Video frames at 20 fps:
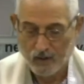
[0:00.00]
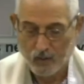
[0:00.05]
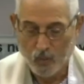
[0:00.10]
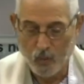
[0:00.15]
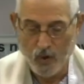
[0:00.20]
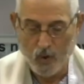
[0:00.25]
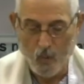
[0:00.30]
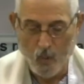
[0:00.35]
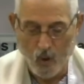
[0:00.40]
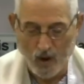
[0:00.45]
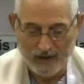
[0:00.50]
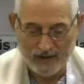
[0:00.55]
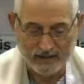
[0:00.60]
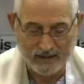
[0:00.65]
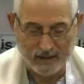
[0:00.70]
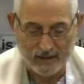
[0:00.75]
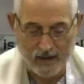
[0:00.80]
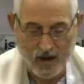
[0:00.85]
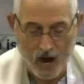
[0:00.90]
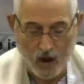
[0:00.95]
We want
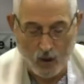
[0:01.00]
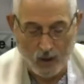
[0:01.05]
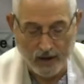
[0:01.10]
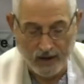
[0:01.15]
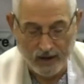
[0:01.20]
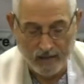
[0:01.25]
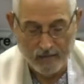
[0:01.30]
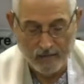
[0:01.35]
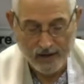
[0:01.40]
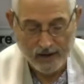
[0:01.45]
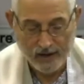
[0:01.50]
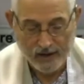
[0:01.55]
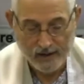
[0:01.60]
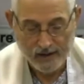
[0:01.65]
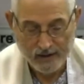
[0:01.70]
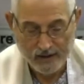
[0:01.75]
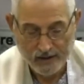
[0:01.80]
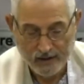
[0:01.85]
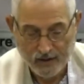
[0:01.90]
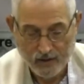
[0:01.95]
to know him.
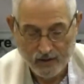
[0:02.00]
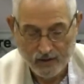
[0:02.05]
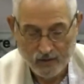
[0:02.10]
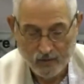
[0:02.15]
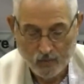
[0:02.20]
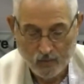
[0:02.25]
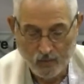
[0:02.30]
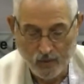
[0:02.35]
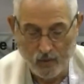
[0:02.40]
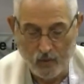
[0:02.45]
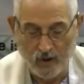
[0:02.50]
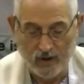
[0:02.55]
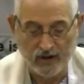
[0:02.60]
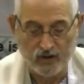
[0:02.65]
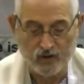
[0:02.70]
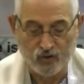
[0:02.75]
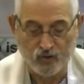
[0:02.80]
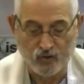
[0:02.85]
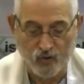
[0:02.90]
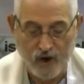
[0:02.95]
We
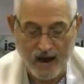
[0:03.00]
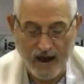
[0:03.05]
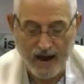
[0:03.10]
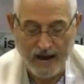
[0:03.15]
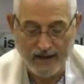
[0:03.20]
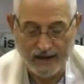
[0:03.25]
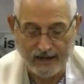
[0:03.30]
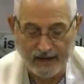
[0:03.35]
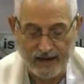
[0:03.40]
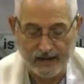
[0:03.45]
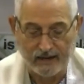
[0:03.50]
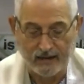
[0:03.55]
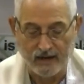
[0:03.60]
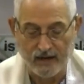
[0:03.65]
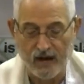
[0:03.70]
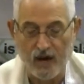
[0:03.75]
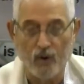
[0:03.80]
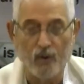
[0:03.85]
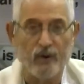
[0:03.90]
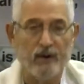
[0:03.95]
want to try to get to
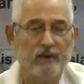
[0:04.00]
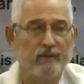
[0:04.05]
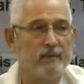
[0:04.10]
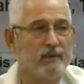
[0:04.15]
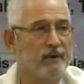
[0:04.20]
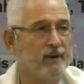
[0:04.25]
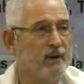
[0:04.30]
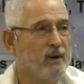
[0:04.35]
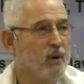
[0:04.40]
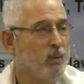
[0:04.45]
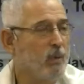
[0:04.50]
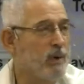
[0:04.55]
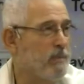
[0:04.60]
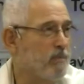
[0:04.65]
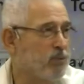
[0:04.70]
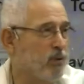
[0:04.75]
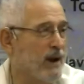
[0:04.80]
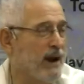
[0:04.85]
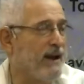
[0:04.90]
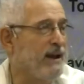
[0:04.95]
know him. We
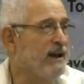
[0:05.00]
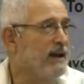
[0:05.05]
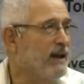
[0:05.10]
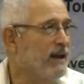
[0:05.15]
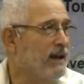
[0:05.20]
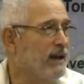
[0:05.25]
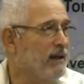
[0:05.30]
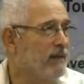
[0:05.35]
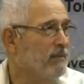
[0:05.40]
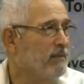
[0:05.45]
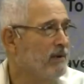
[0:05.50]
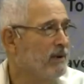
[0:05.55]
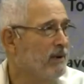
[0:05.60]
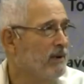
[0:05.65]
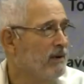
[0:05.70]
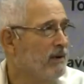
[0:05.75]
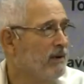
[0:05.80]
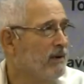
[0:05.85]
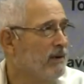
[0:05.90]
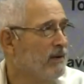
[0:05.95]
pray to him.
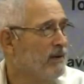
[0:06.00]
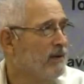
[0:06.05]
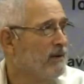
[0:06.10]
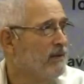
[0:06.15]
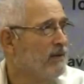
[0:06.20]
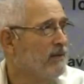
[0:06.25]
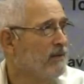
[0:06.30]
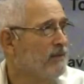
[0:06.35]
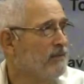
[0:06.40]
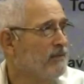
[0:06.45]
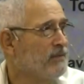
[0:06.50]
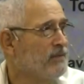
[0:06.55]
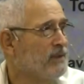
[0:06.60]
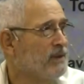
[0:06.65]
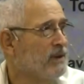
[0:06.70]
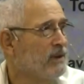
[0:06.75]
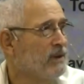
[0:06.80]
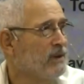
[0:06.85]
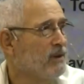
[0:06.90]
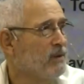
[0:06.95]

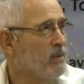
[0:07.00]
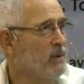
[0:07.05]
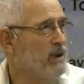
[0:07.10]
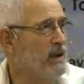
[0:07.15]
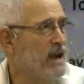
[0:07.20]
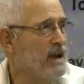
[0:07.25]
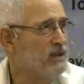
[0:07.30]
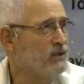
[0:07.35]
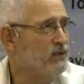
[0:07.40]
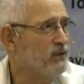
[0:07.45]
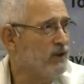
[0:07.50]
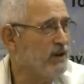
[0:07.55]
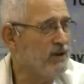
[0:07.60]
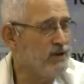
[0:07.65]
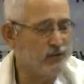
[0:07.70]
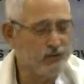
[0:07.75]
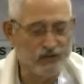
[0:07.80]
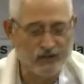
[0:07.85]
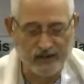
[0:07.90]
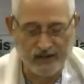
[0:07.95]
We ask for
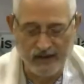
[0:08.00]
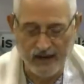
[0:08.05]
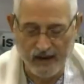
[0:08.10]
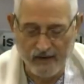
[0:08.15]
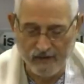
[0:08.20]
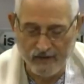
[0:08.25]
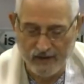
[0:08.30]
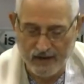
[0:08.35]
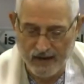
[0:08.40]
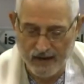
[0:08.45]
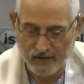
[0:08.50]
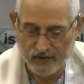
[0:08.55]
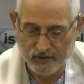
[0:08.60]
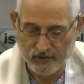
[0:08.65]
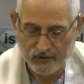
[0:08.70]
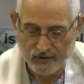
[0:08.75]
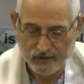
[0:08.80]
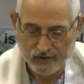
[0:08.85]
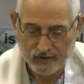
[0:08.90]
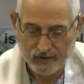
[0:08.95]
his
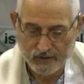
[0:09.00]
forgiveness.